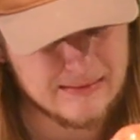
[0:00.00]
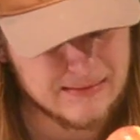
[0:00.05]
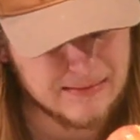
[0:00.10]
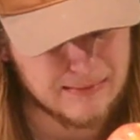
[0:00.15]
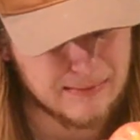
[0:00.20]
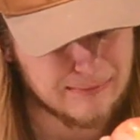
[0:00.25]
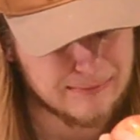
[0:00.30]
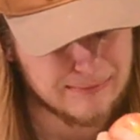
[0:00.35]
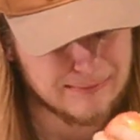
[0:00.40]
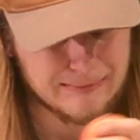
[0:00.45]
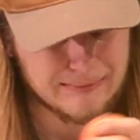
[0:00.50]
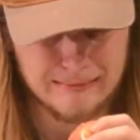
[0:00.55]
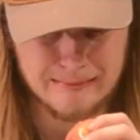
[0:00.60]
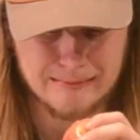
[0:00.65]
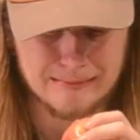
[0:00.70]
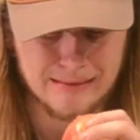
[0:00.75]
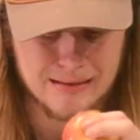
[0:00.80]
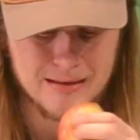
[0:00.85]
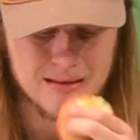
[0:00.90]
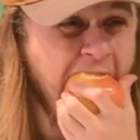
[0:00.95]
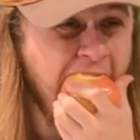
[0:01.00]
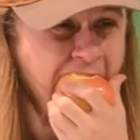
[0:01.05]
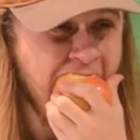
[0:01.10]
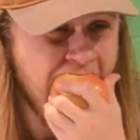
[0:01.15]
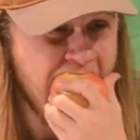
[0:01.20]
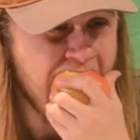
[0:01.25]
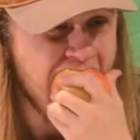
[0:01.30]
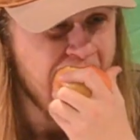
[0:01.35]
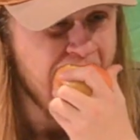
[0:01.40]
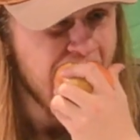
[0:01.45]
Ugh.
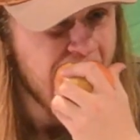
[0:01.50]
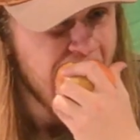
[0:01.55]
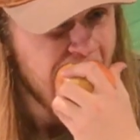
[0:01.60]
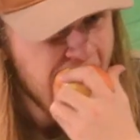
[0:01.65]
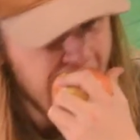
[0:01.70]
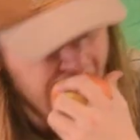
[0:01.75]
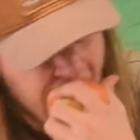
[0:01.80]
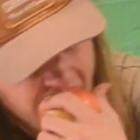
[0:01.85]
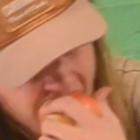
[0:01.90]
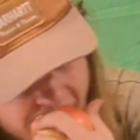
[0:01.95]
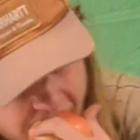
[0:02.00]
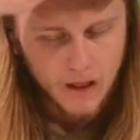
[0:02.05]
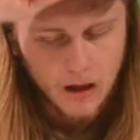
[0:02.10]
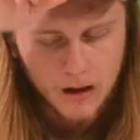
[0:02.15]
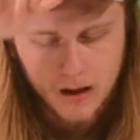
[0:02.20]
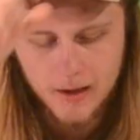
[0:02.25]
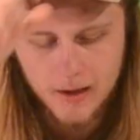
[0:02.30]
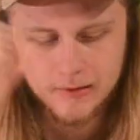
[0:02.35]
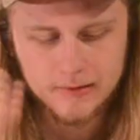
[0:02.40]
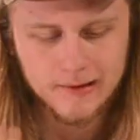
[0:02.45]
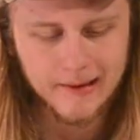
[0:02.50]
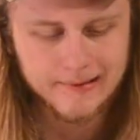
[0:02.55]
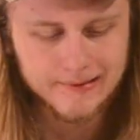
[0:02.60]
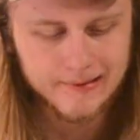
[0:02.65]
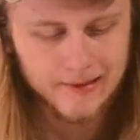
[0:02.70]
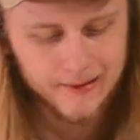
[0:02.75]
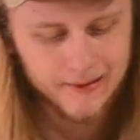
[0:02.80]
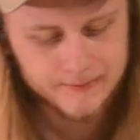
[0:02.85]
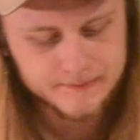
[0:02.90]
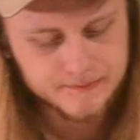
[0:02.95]
I don't like
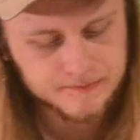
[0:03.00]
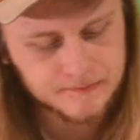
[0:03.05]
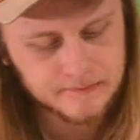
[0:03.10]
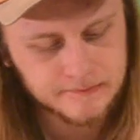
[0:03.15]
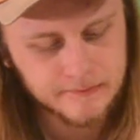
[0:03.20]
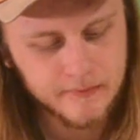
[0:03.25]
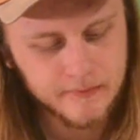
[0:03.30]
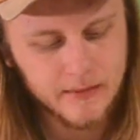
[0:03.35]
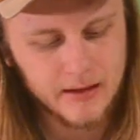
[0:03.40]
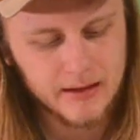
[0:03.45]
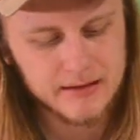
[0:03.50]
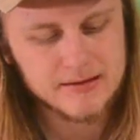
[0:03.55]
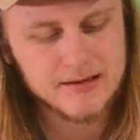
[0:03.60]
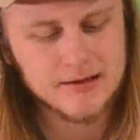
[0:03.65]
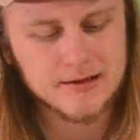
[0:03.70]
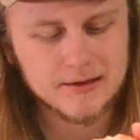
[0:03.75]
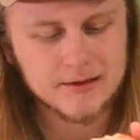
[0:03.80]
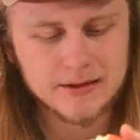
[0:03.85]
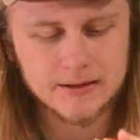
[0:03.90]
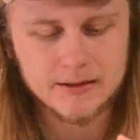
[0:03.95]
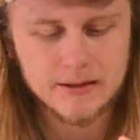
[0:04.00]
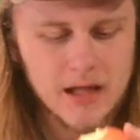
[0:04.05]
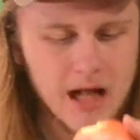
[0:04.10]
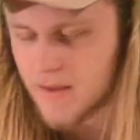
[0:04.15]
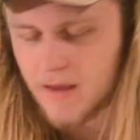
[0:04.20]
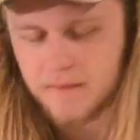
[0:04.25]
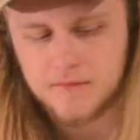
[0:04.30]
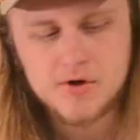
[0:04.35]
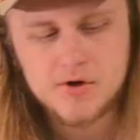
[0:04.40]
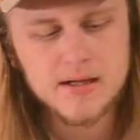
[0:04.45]
that. That's not good.
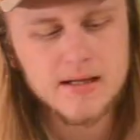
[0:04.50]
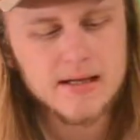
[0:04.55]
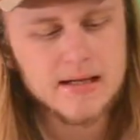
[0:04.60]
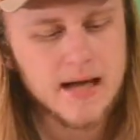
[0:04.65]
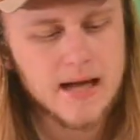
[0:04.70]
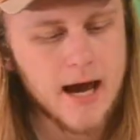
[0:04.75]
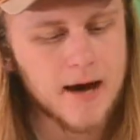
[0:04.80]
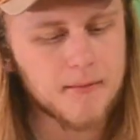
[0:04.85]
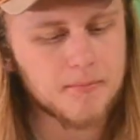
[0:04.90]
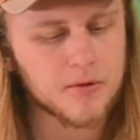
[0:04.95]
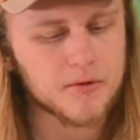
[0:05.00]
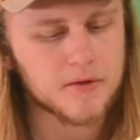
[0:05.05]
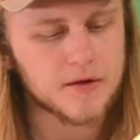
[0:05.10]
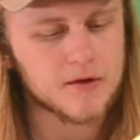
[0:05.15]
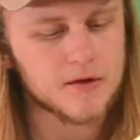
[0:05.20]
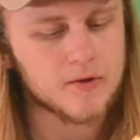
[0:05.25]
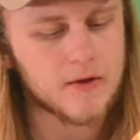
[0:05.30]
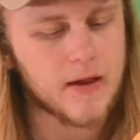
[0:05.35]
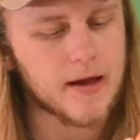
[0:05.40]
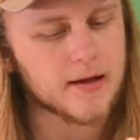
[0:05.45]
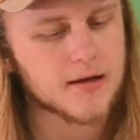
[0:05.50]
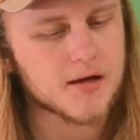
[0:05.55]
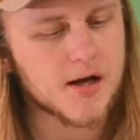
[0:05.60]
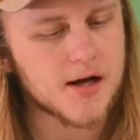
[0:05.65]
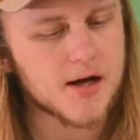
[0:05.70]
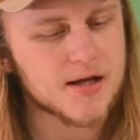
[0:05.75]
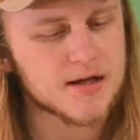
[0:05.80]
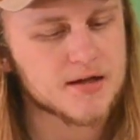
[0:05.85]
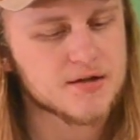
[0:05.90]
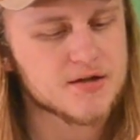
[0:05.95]
If you need an apple that you like
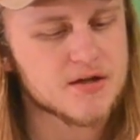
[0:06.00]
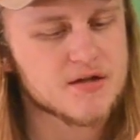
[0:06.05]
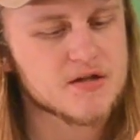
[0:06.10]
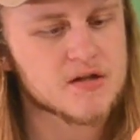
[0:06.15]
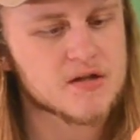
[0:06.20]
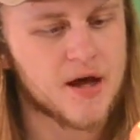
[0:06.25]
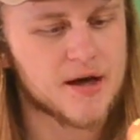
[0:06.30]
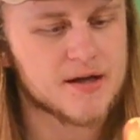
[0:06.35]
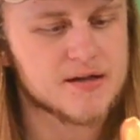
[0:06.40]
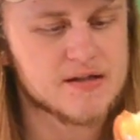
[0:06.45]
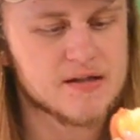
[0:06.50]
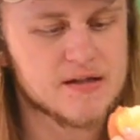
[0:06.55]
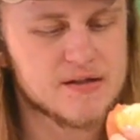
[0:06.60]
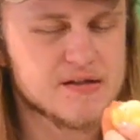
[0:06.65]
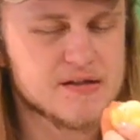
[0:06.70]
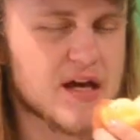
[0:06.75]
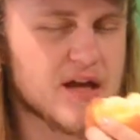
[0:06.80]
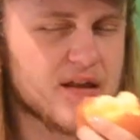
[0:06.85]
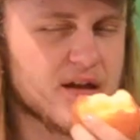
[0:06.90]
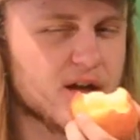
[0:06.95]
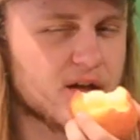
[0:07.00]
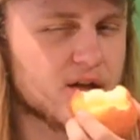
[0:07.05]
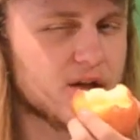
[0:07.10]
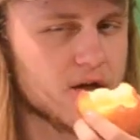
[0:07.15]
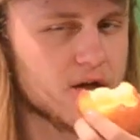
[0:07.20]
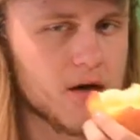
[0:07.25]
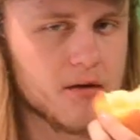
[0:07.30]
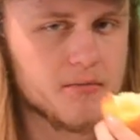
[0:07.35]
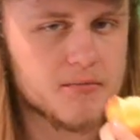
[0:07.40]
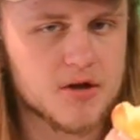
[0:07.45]
cut into slices and then
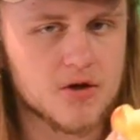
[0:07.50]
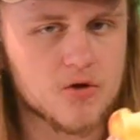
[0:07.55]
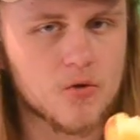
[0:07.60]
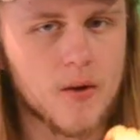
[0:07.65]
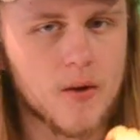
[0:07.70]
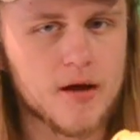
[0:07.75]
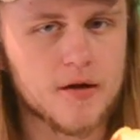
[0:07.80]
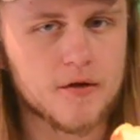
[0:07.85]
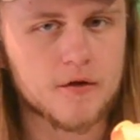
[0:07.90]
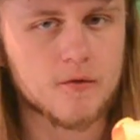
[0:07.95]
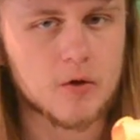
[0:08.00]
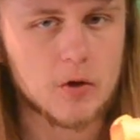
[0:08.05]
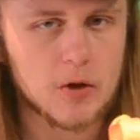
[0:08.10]
gum your way through